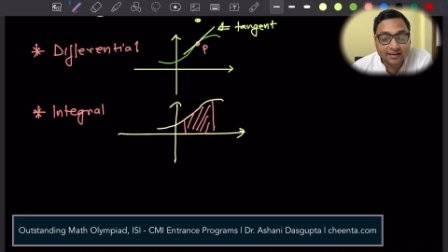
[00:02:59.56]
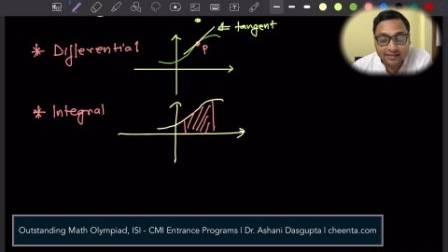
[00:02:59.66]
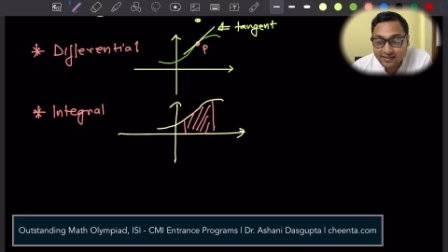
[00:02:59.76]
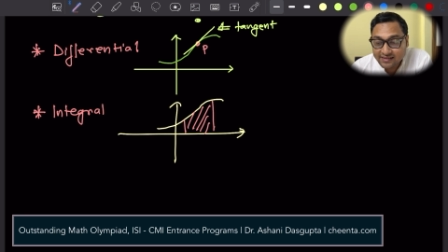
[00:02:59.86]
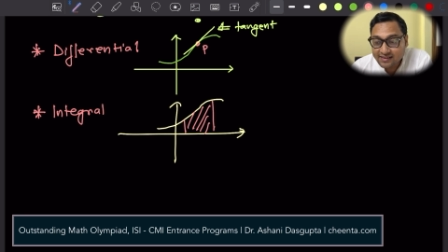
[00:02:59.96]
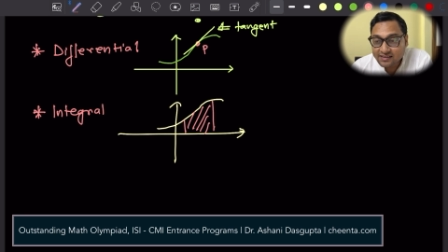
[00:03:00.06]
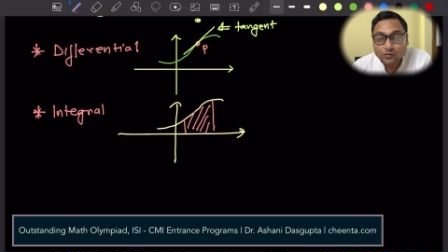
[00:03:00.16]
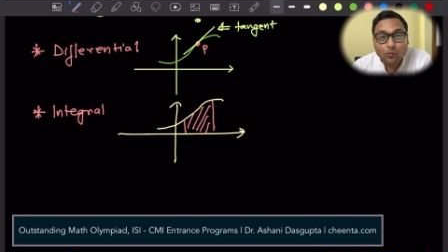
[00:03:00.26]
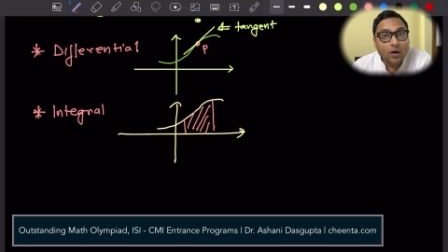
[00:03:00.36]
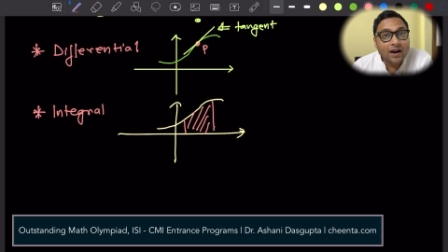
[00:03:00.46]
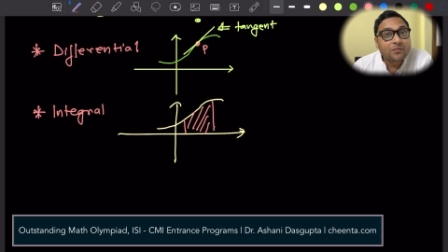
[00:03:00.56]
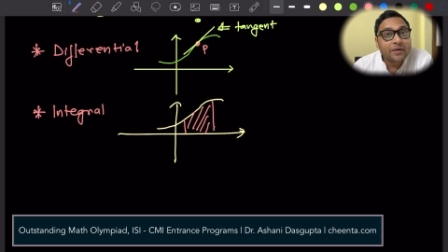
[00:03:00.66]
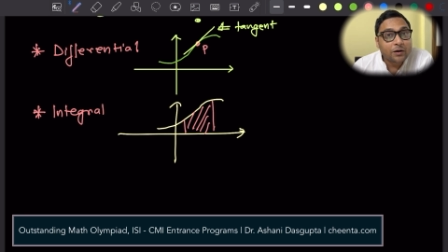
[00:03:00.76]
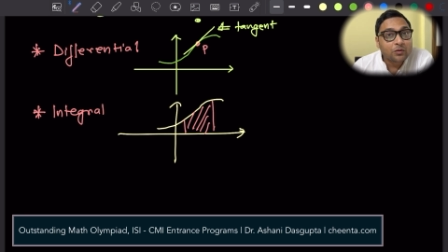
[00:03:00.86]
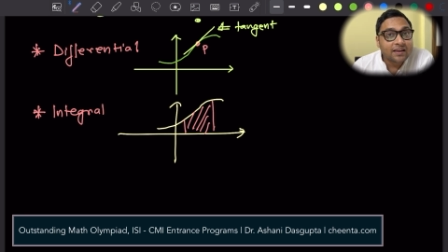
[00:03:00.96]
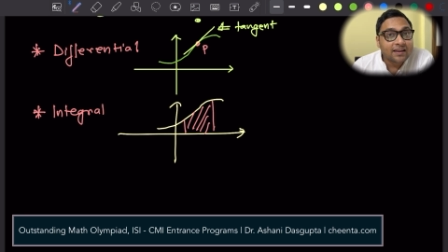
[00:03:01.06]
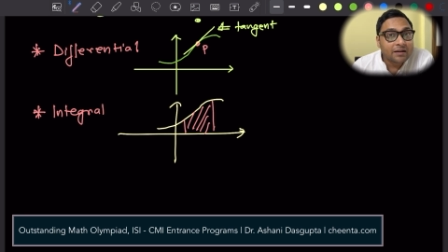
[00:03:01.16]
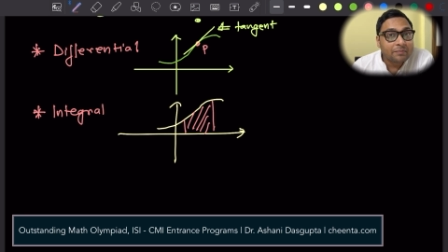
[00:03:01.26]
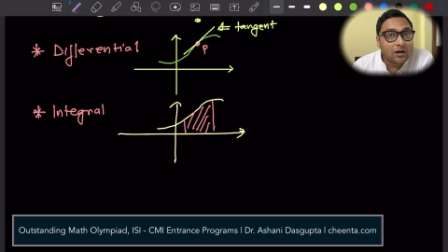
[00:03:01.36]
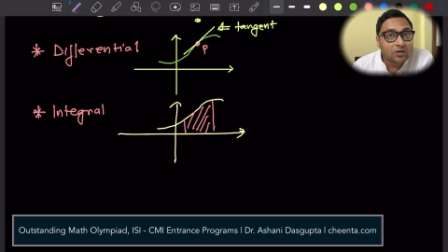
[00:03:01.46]
This is one way to think
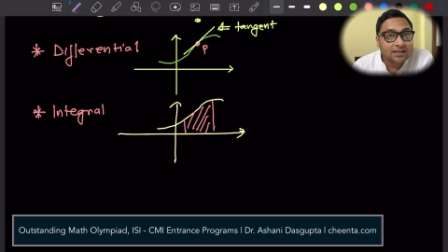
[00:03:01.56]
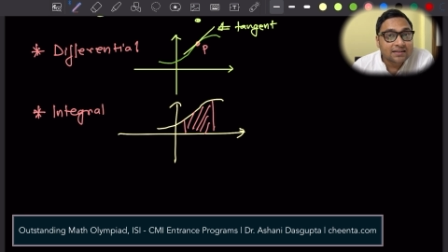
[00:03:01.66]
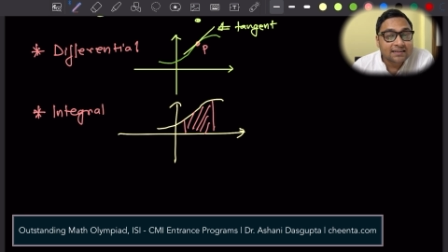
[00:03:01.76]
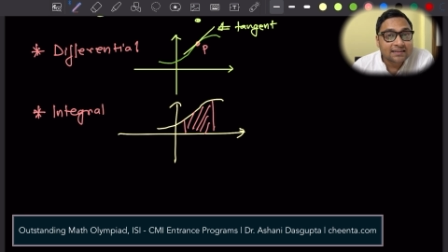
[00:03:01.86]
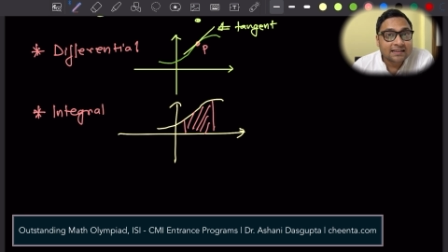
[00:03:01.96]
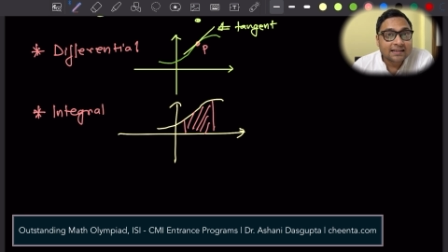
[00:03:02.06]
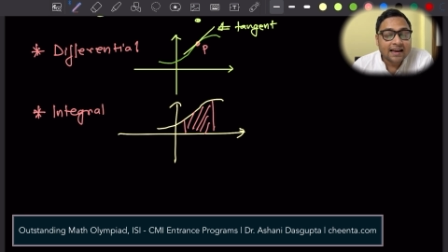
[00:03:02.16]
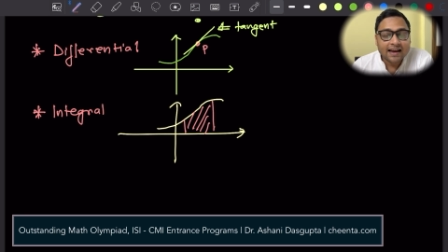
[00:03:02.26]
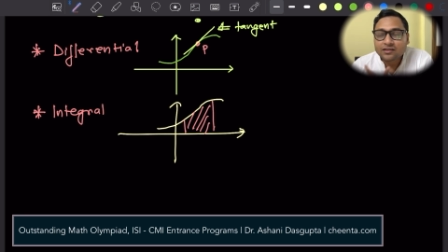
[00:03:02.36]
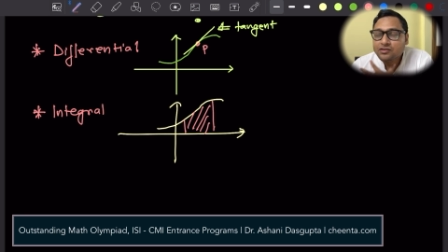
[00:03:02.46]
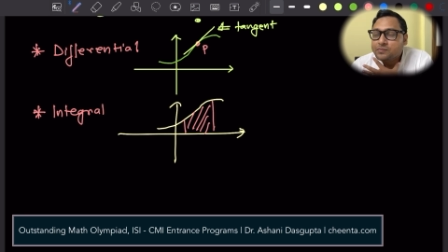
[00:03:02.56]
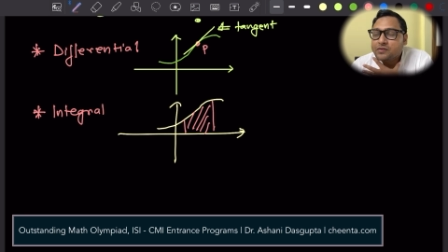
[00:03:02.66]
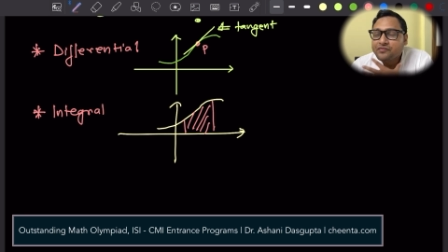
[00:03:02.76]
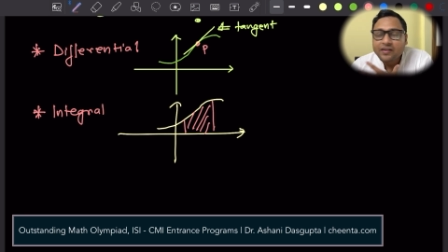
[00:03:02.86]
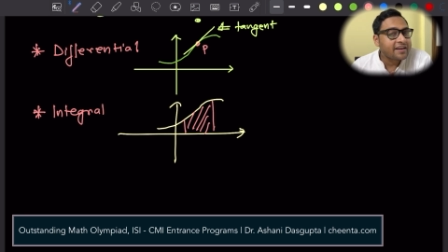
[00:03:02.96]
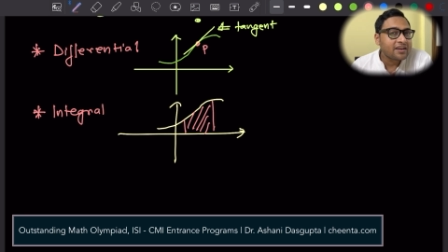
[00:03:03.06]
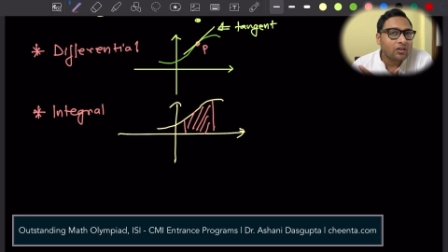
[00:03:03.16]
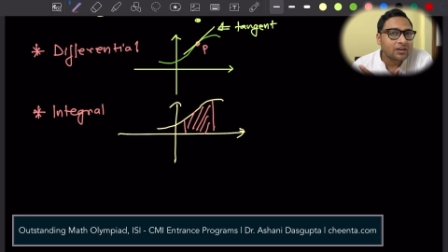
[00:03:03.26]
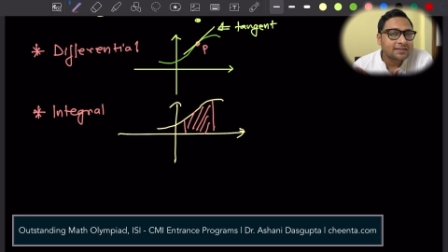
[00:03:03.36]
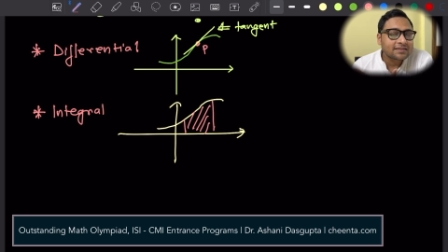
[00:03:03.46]
about it. And to be very
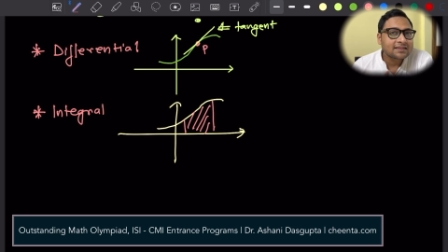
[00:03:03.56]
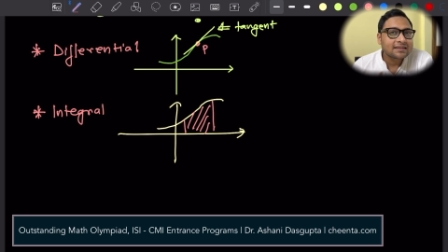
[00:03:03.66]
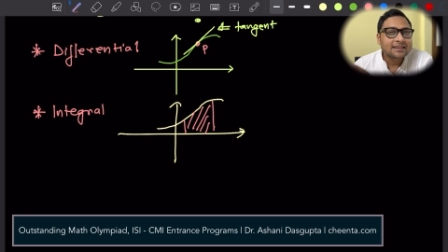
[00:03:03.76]
honest,